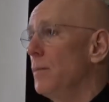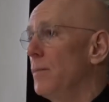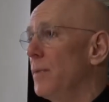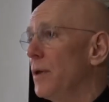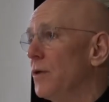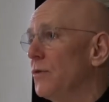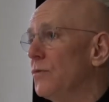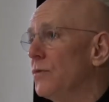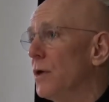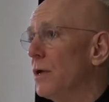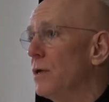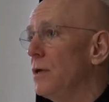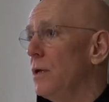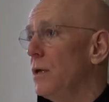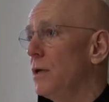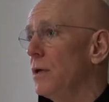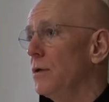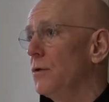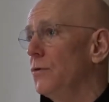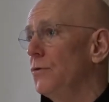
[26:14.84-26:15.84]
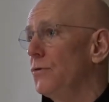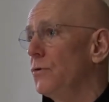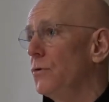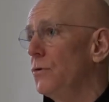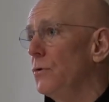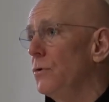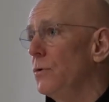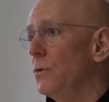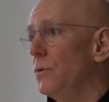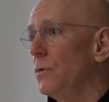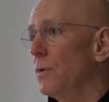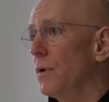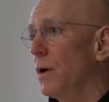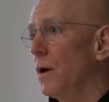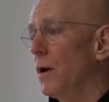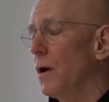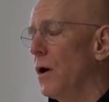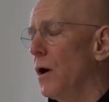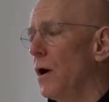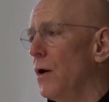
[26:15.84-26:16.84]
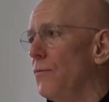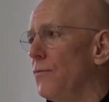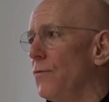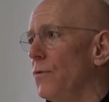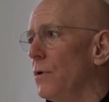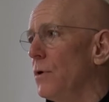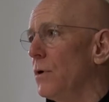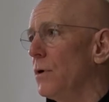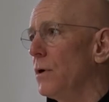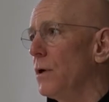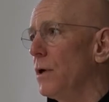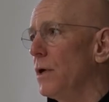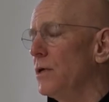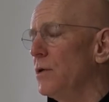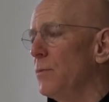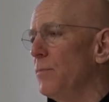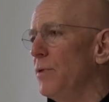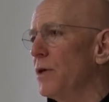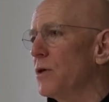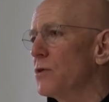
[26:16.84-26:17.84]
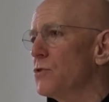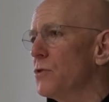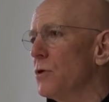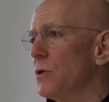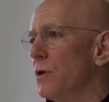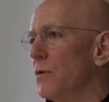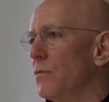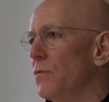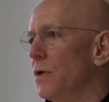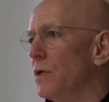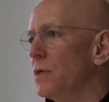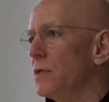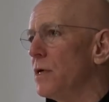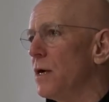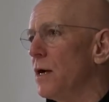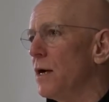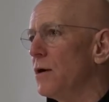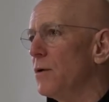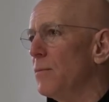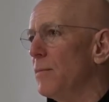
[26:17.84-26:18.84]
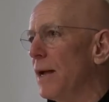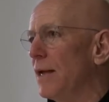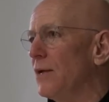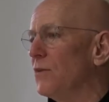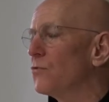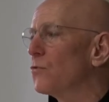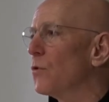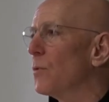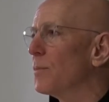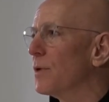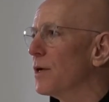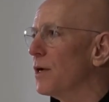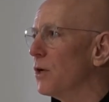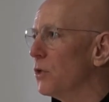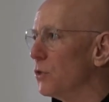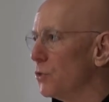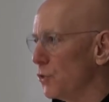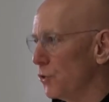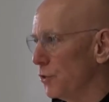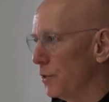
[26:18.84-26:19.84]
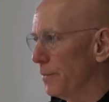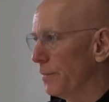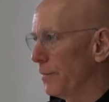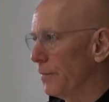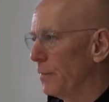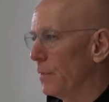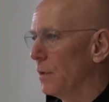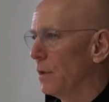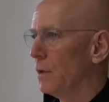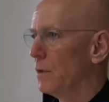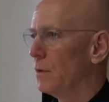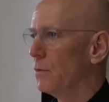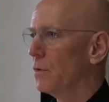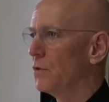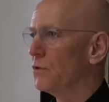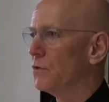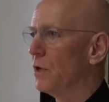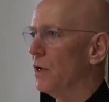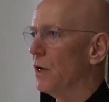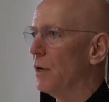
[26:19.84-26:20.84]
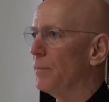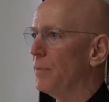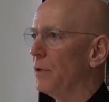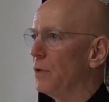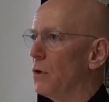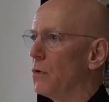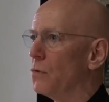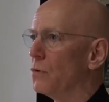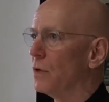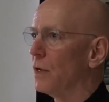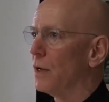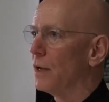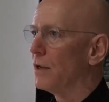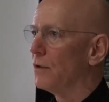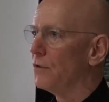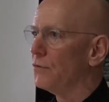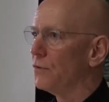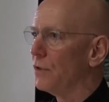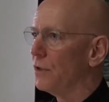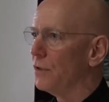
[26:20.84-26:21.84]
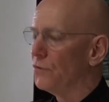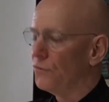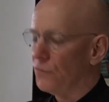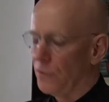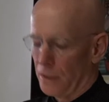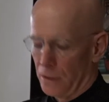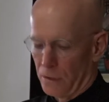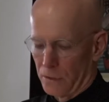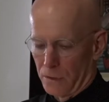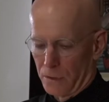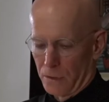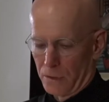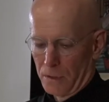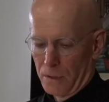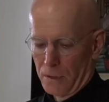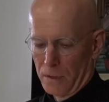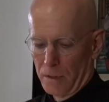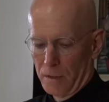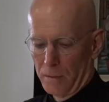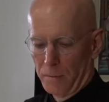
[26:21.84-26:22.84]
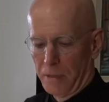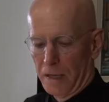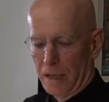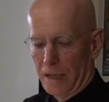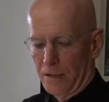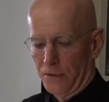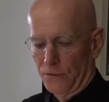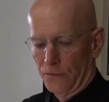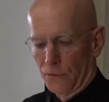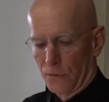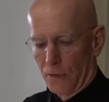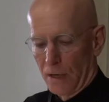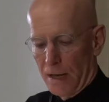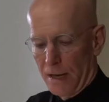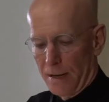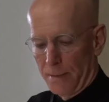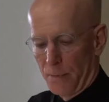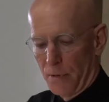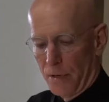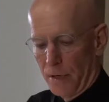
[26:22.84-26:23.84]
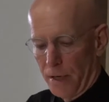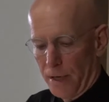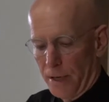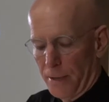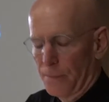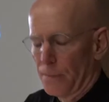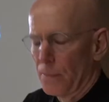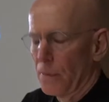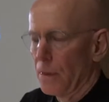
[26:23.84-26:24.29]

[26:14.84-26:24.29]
because the idea is to offer a depiction of an entire manuscript culture, which cannot be localized in a single place or library.